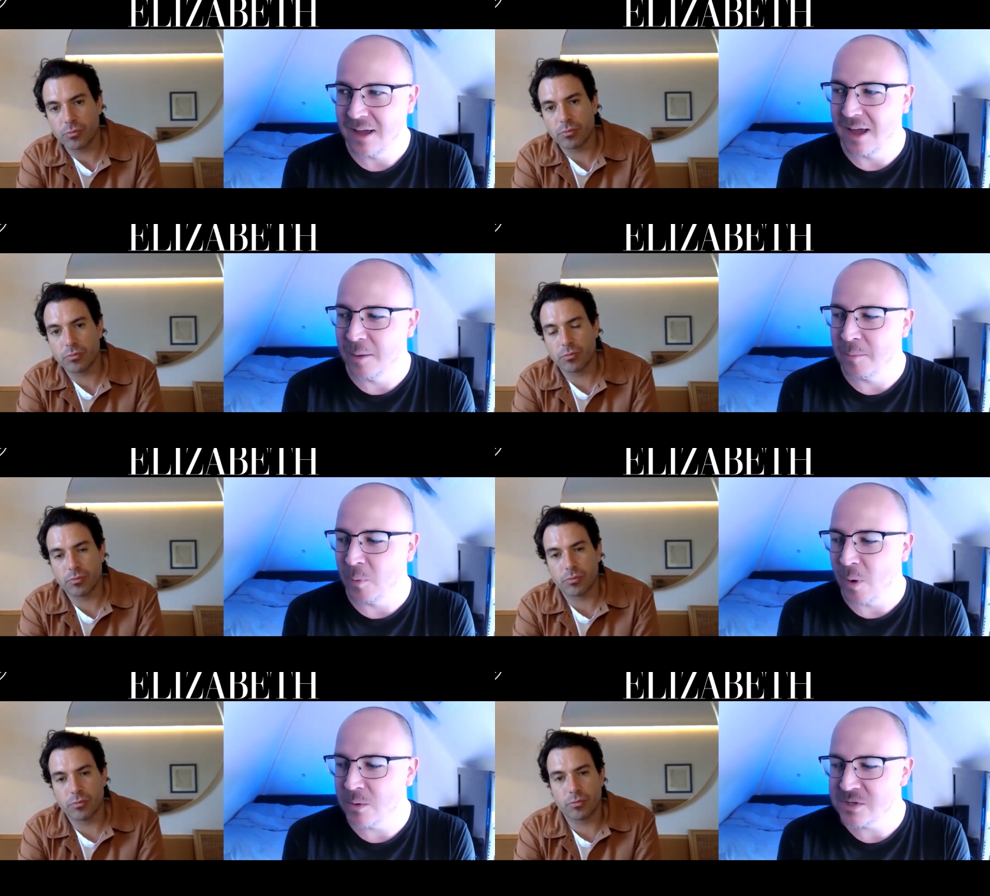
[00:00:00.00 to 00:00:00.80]
Speaker 1: Uh, but
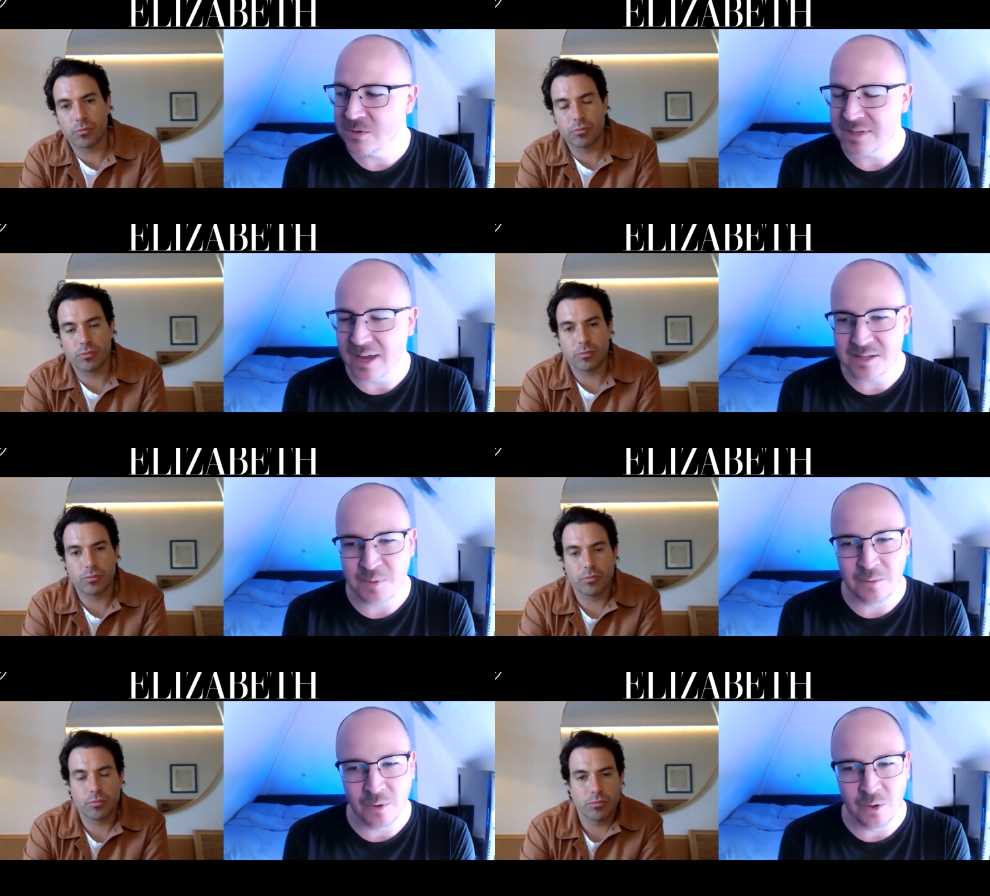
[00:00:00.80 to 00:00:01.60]
what would you say to
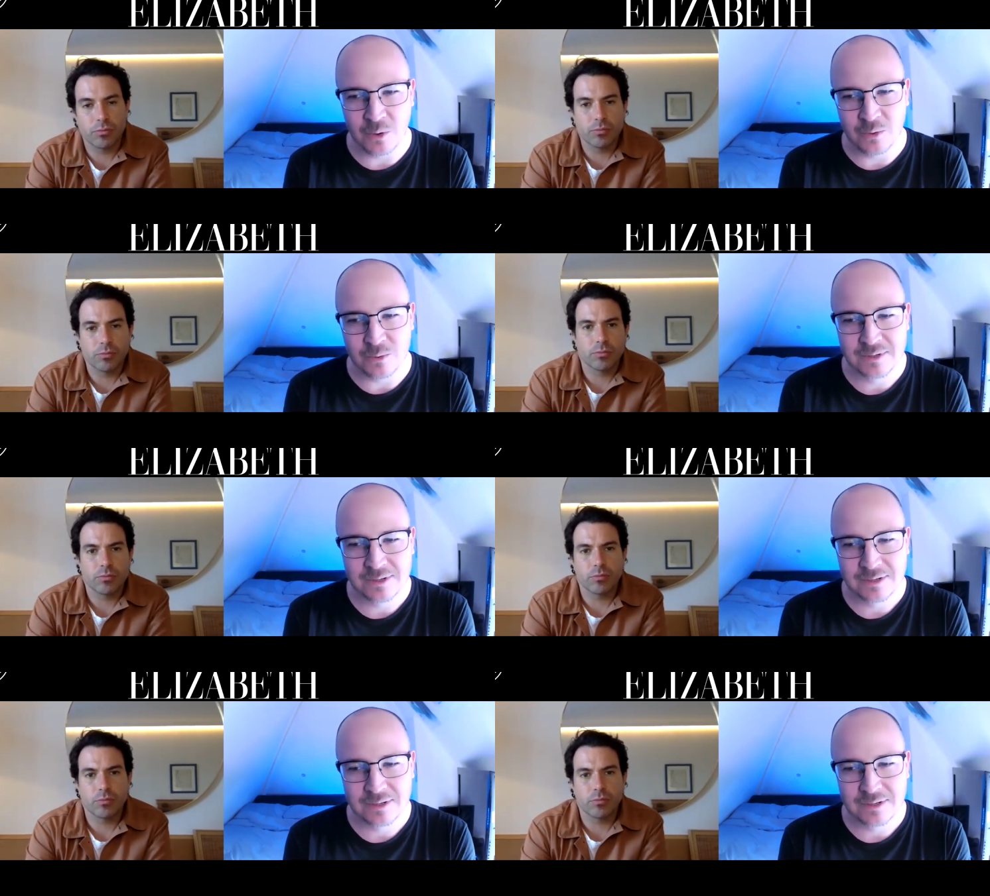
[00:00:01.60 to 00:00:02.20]
people who